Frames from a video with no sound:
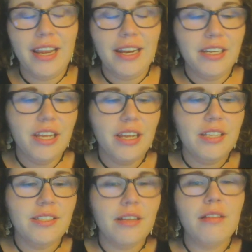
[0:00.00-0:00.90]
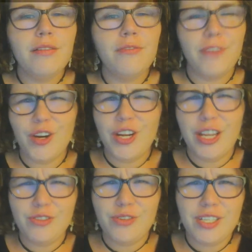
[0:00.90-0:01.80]
And it's all very
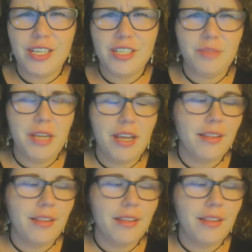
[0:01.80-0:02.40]
interesting to me.